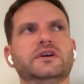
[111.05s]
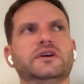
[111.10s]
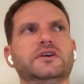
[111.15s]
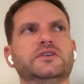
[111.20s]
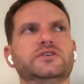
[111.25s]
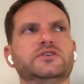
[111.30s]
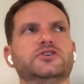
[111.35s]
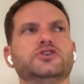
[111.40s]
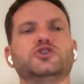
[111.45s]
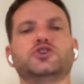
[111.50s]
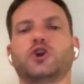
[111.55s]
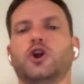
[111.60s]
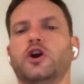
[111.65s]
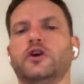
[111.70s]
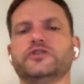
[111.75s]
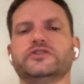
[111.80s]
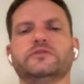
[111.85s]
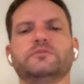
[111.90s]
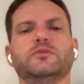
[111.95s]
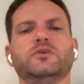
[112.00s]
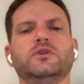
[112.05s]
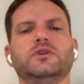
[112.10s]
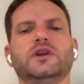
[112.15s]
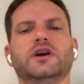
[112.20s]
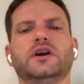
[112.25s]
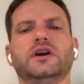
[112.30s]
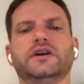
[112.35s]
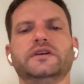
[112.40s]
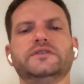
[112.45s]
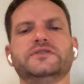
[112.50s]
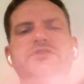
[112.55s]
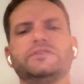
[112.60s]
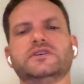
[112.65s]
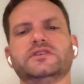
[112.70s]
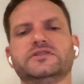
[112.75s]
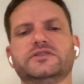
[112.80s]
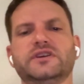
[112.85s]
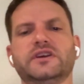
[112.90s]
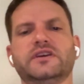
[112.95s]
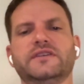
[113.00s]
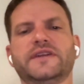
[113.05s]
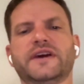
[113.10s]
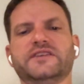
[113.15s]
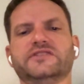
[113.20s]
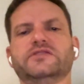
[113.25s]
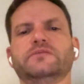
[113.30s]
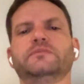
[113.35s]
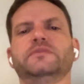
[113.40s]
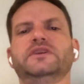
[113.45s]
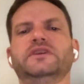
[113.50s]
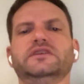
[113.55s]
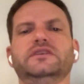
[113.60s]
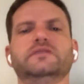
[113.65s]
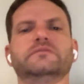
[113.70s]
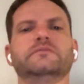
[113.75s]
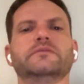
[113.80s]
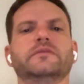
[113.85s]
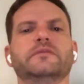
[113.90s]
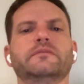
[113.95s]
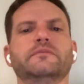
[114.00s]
to just draw simple lines and say that's a beam,